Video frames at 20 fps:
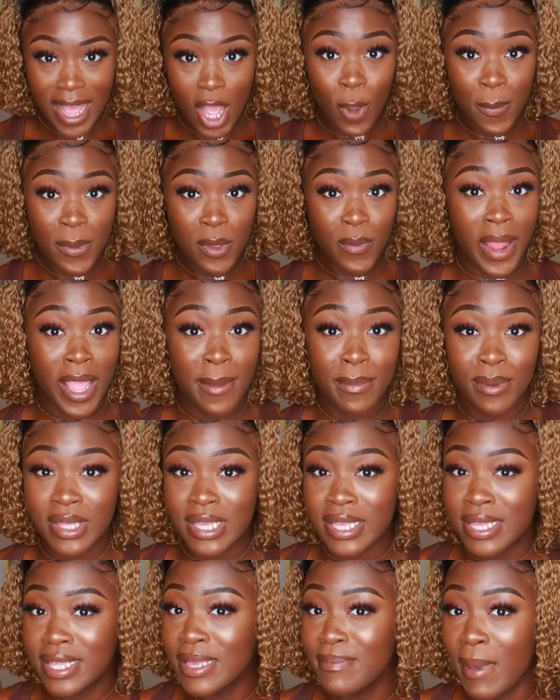hope you were able
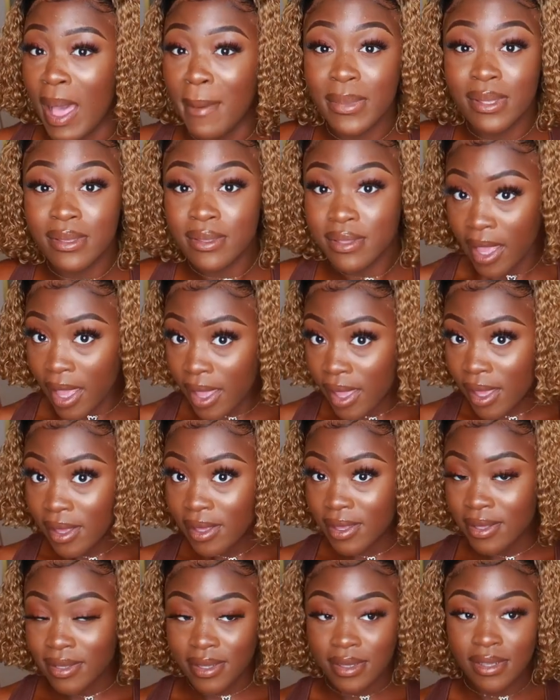to see my
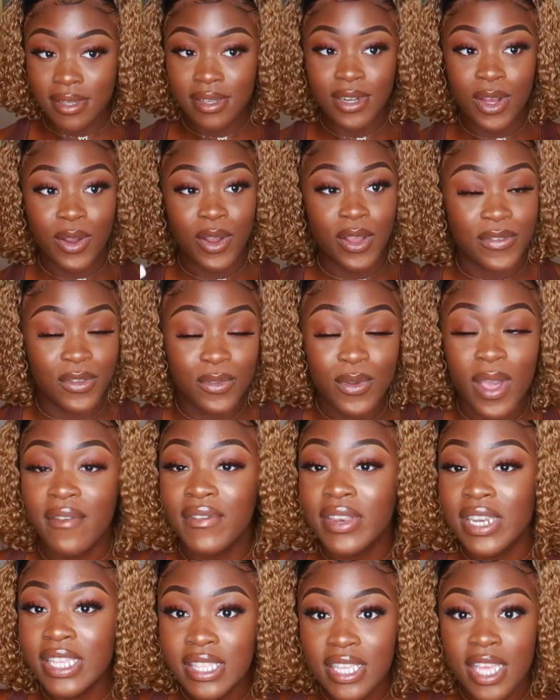mistakes. And you know, if you
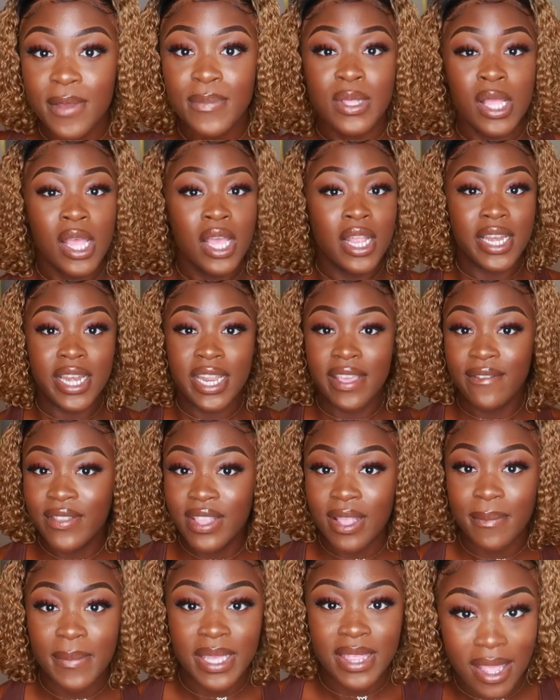have any tips, leave
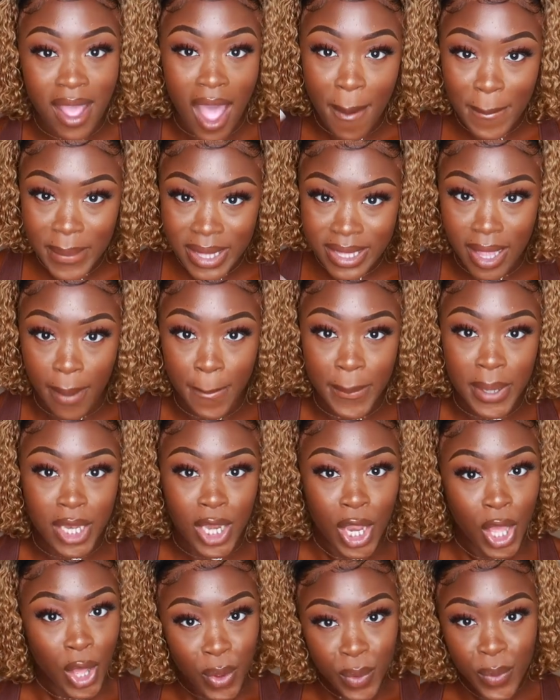some in the comments down
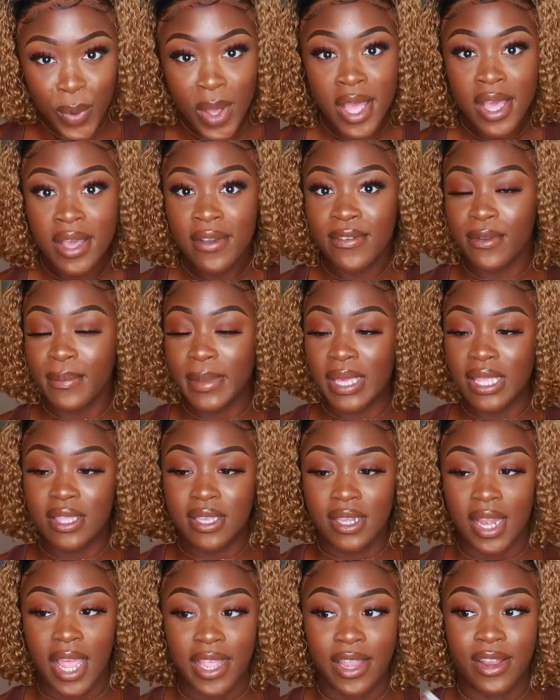below for me
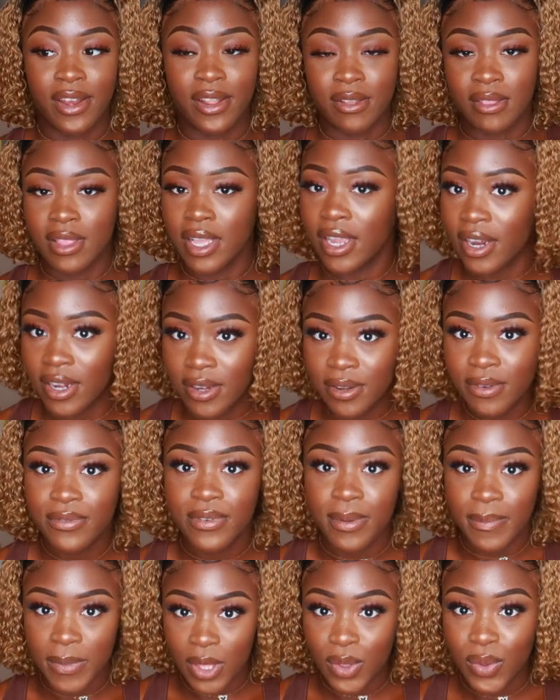to, like, you know, learn
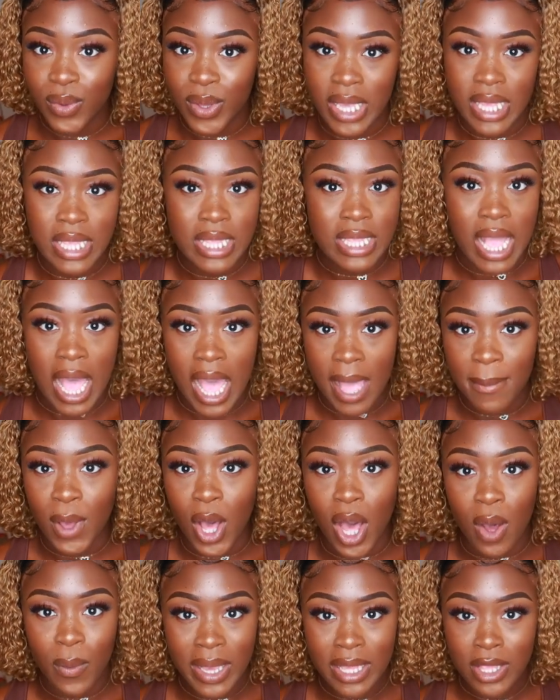from you, because I'm
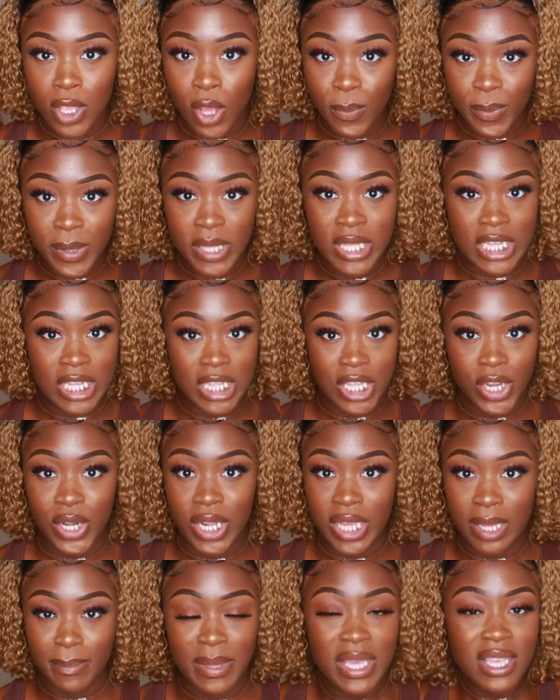always open to
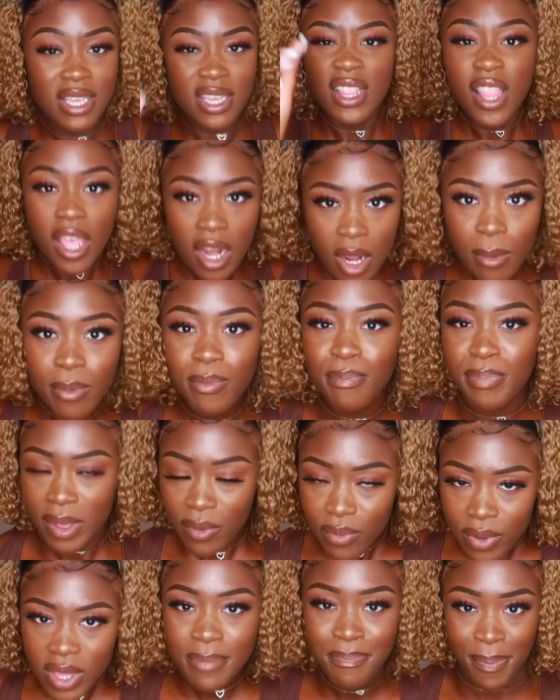learning. Be
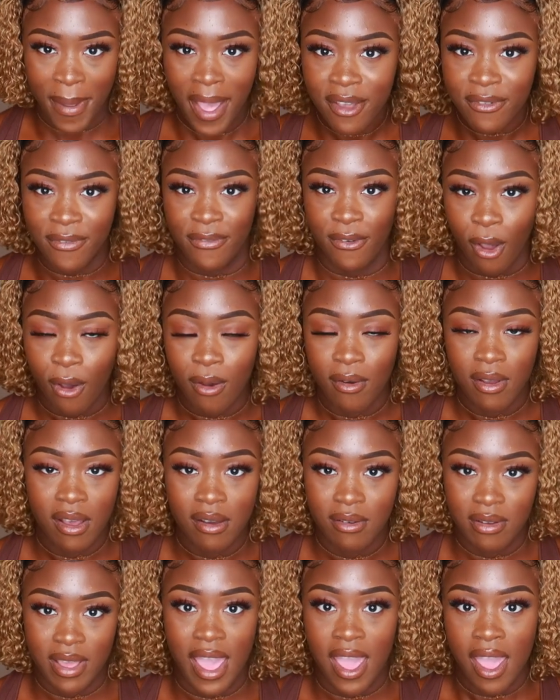respectful,
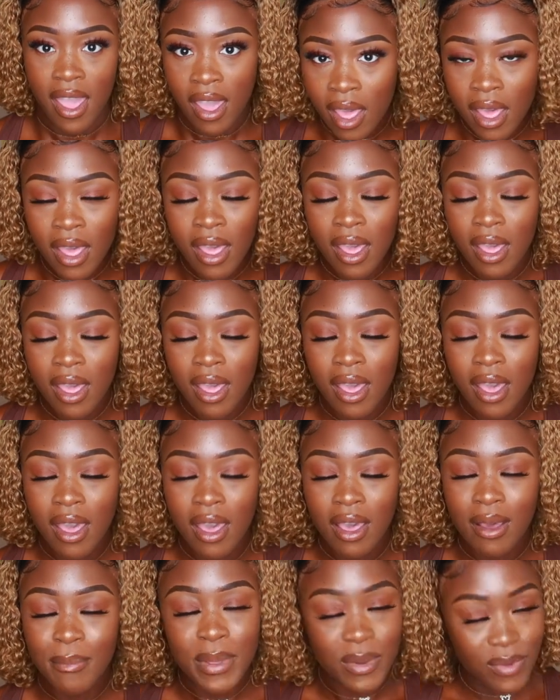okay?
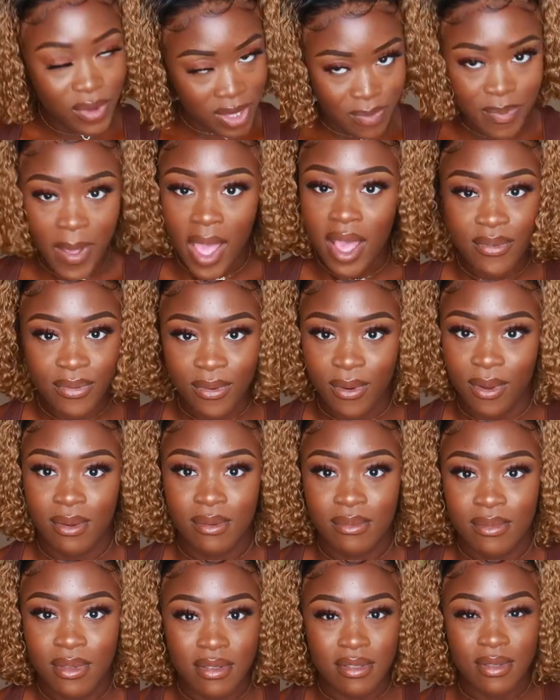Be respectful.
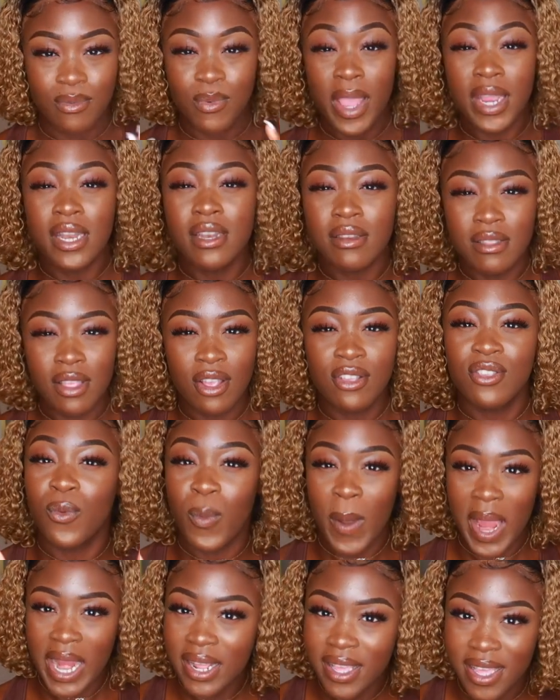There's a
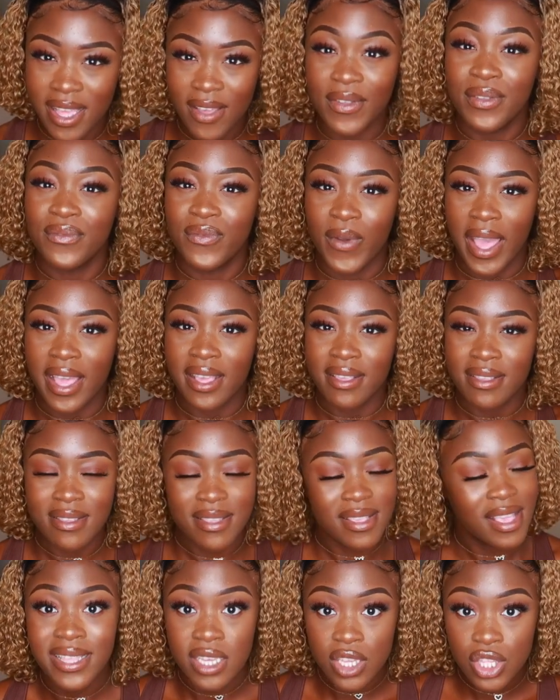way to give
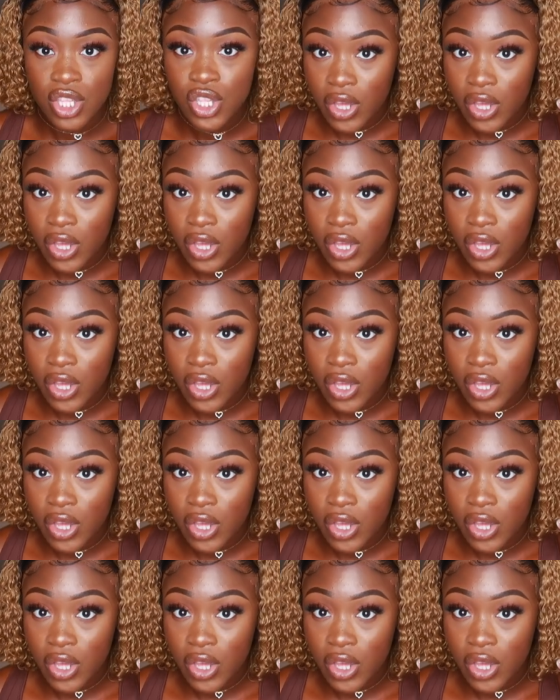advice. I did